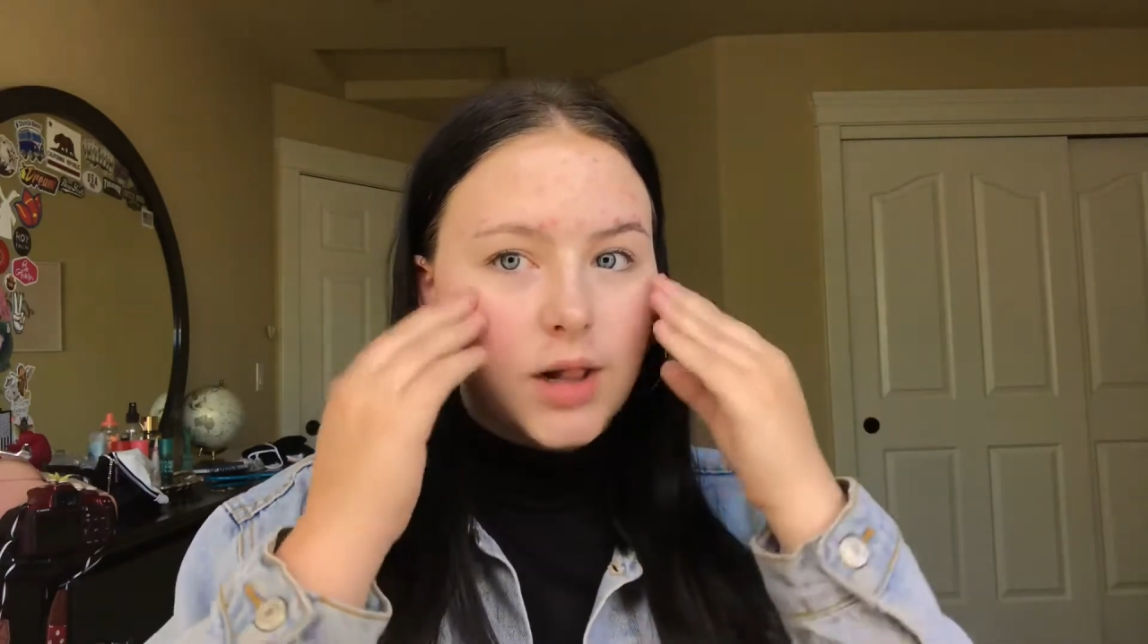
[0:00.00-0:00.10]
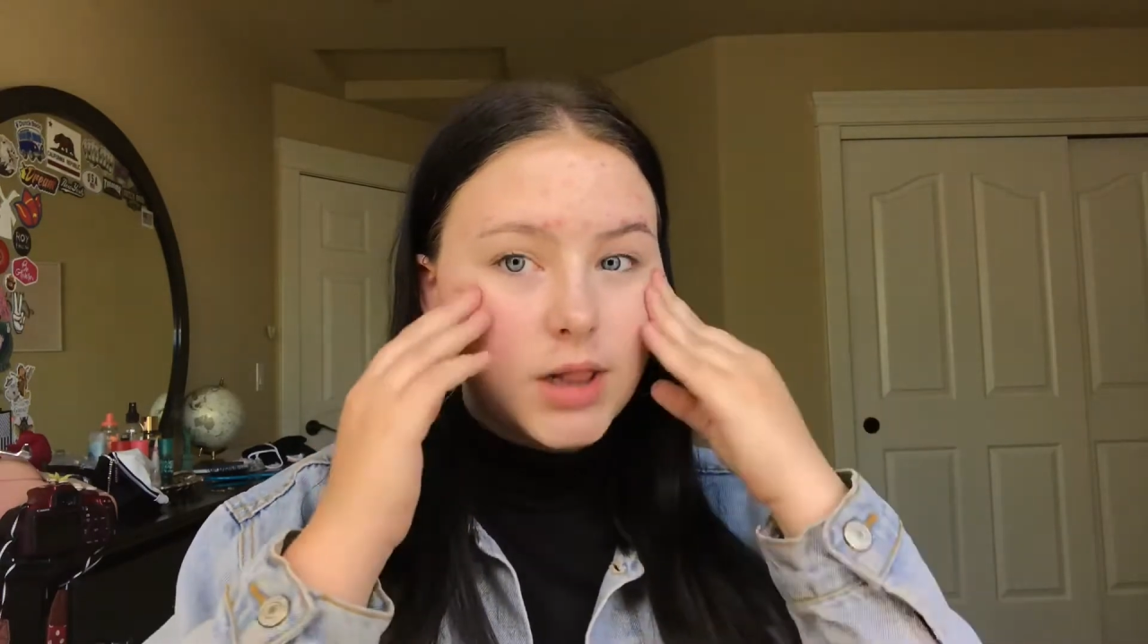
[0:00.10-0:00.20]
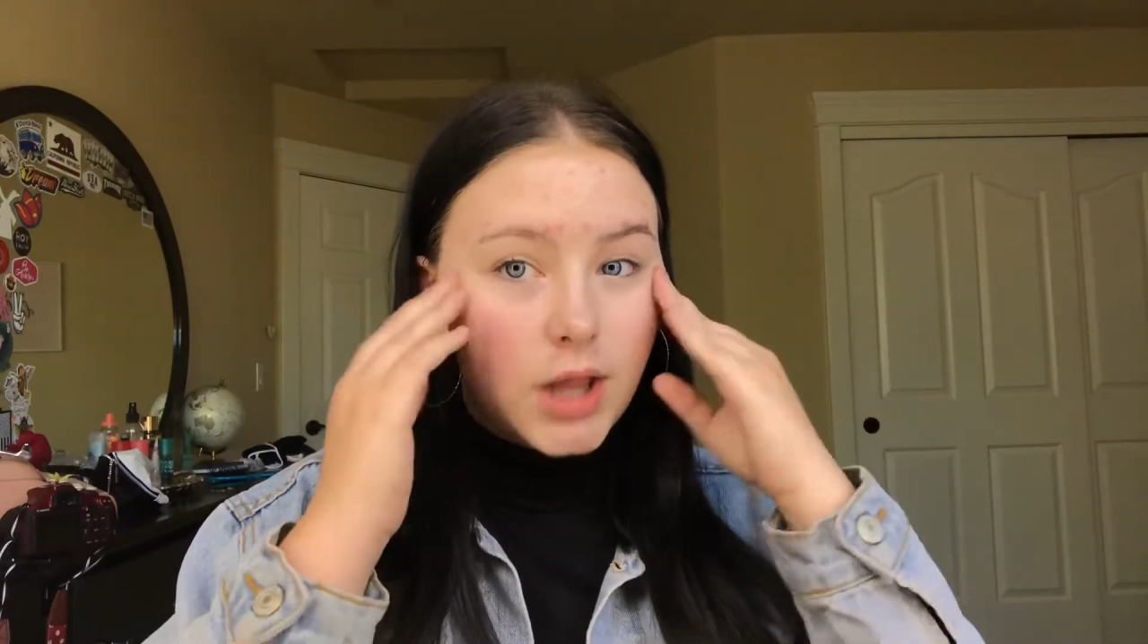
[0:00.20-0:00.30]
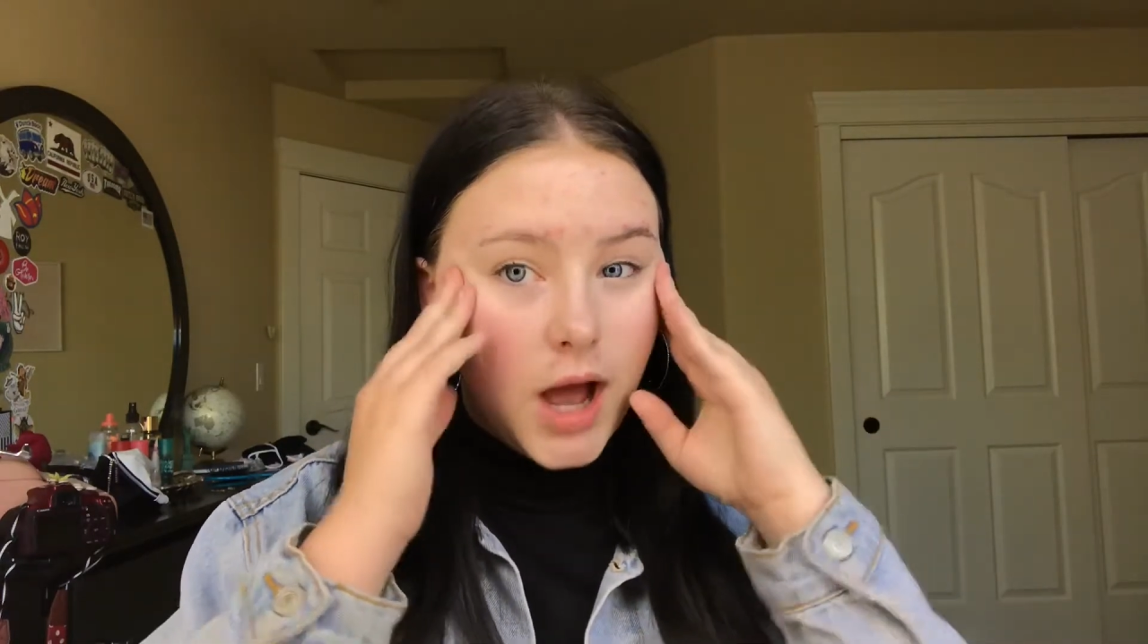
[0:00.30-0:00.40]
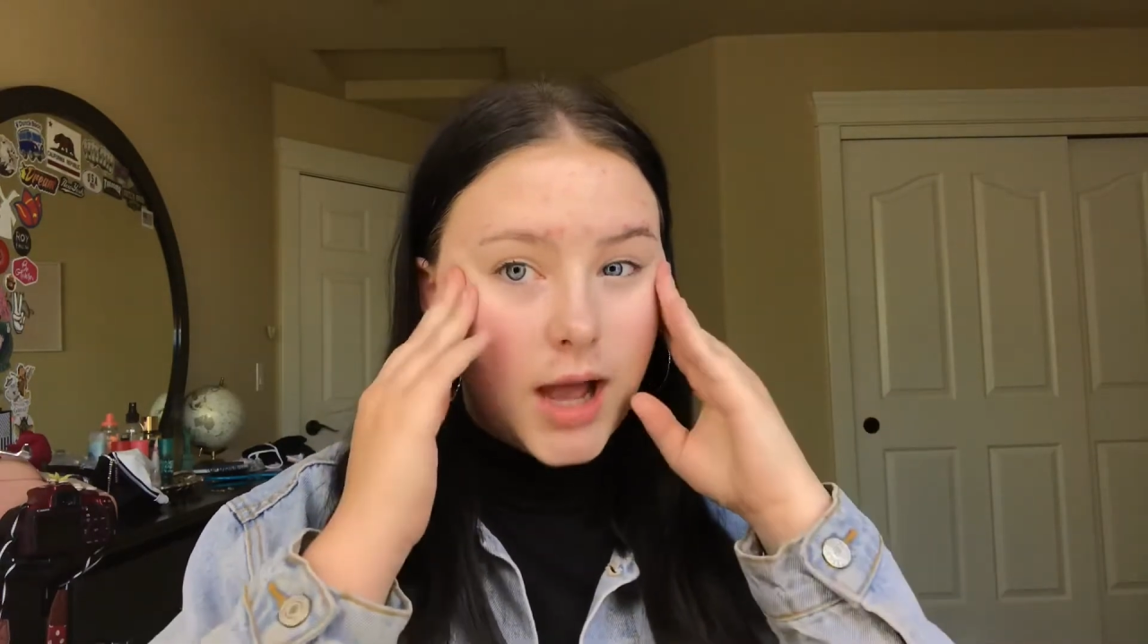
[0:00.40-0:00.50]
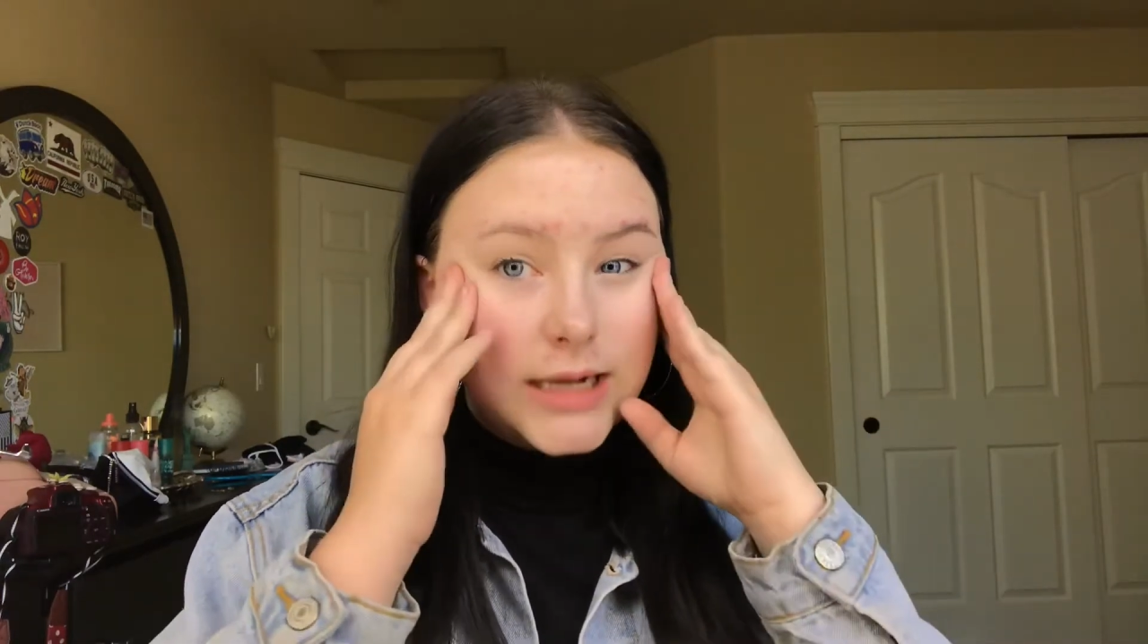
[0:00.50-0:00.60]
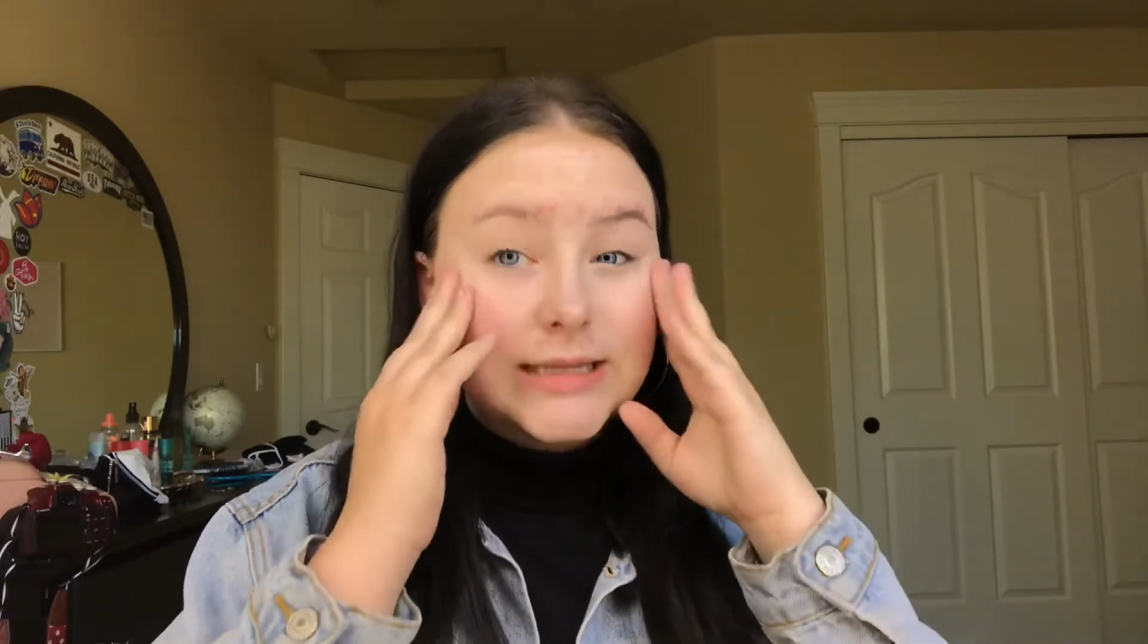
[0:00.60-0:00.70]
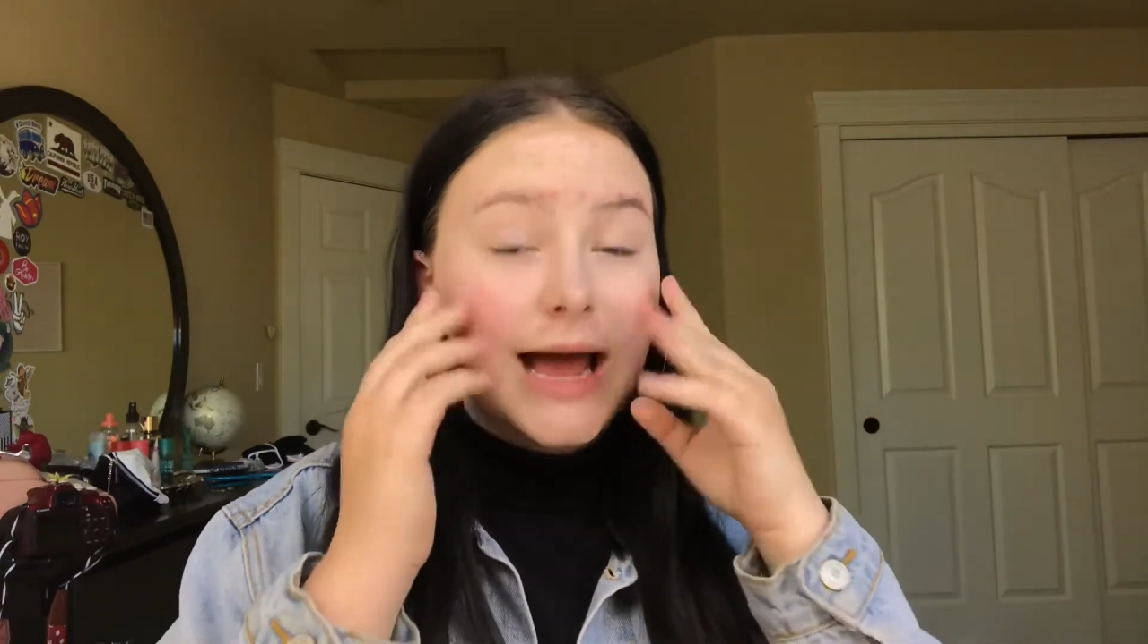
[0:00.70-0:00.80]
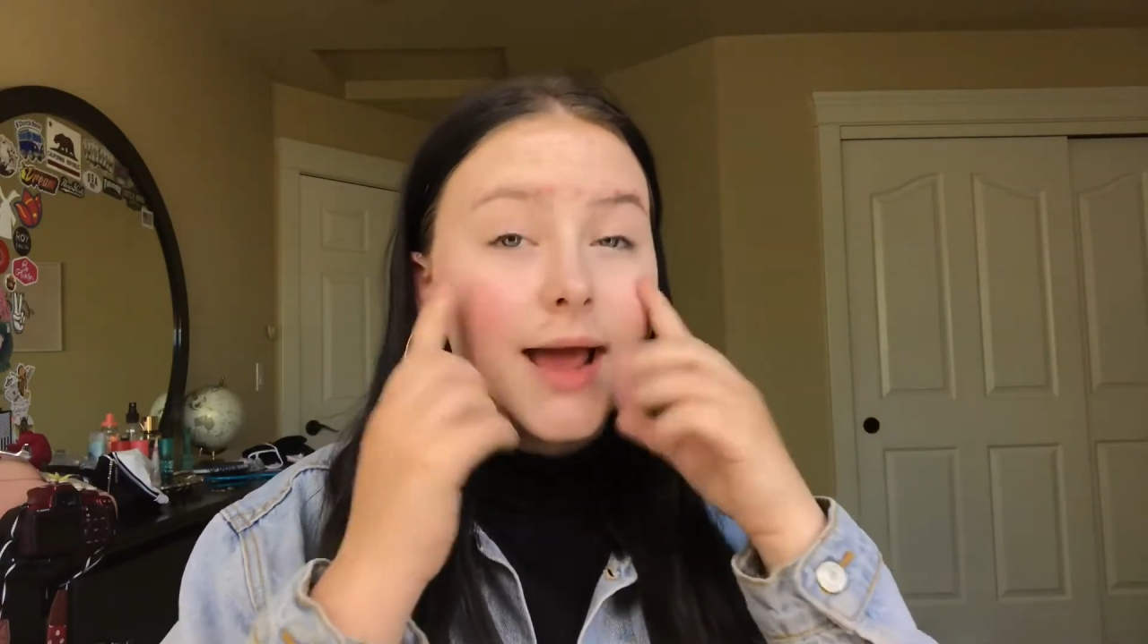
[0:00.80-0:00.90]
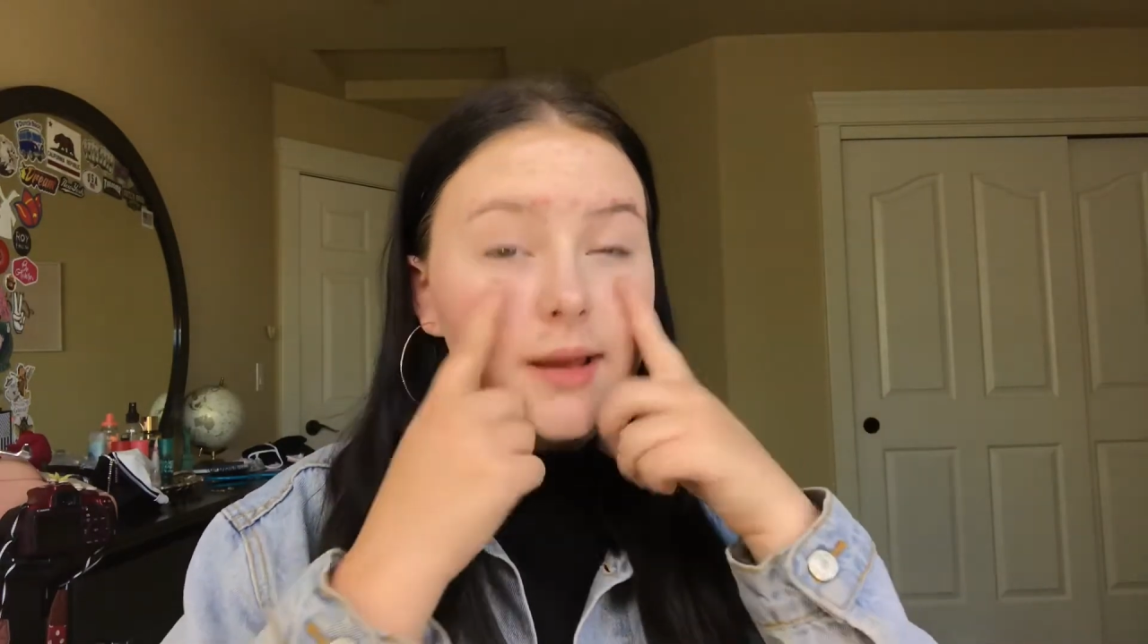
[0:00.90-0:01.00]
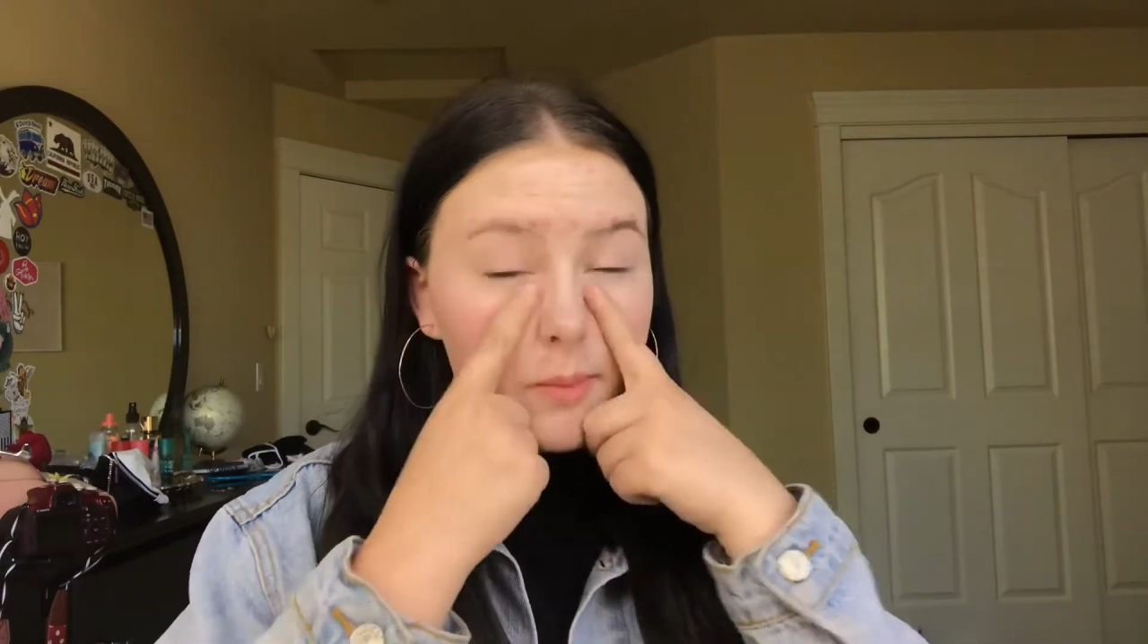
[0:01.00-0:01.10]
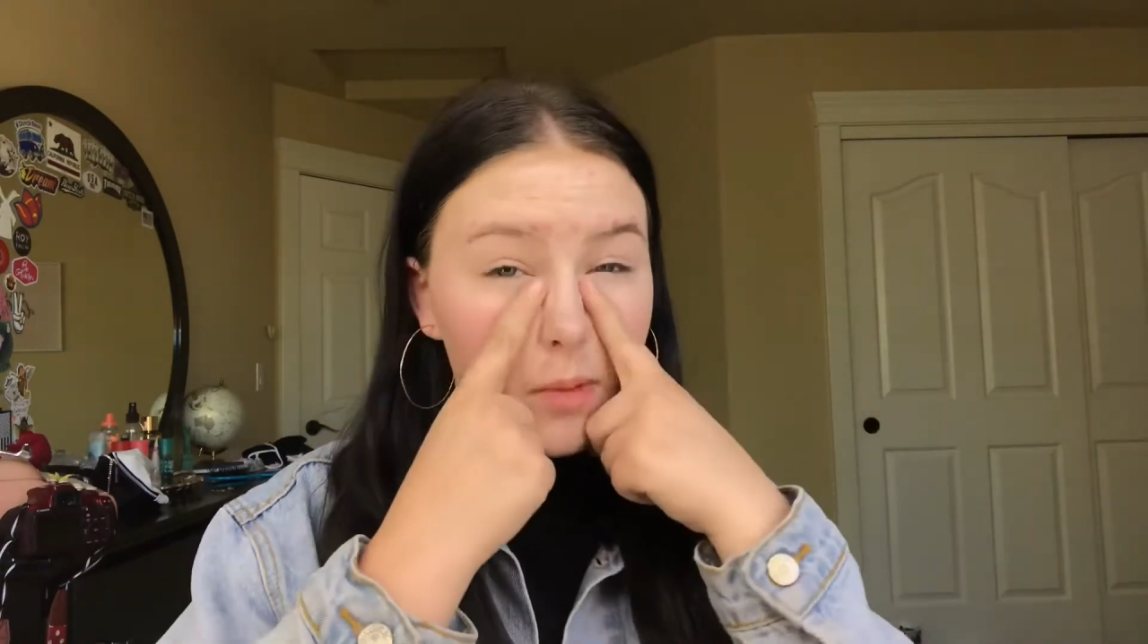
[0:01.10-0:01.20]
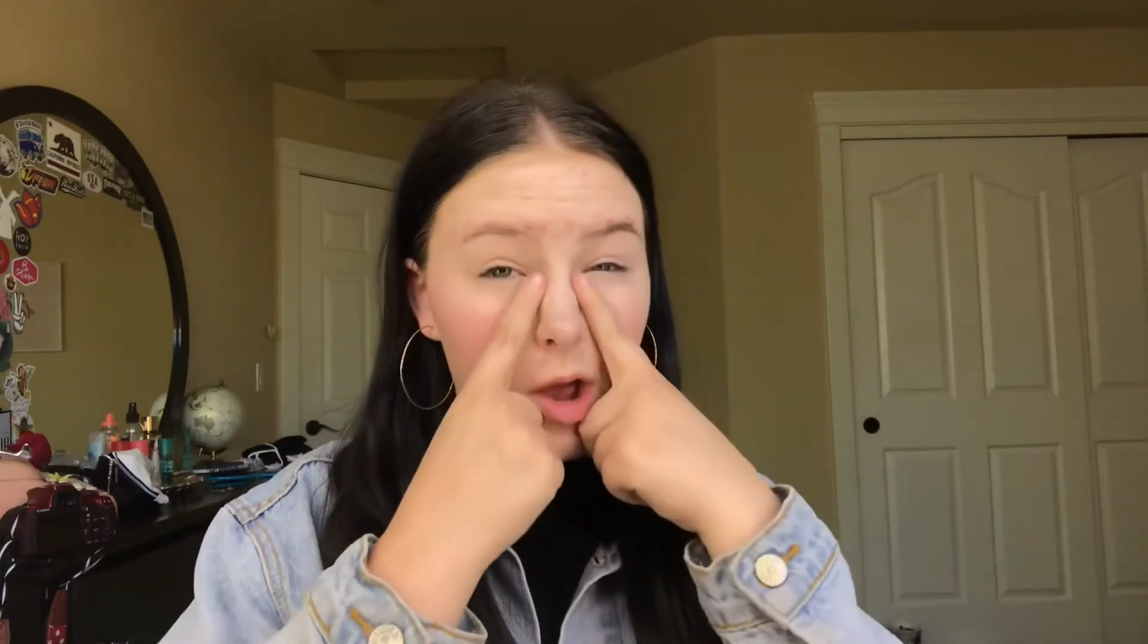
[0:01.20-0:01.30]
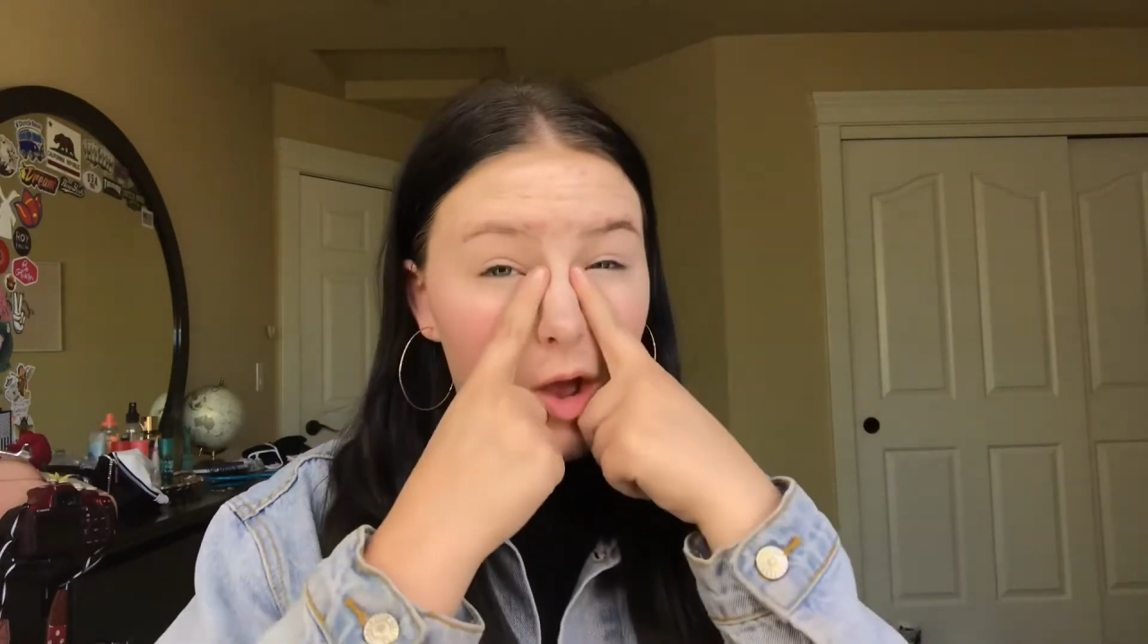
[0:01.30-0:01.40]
lot because I am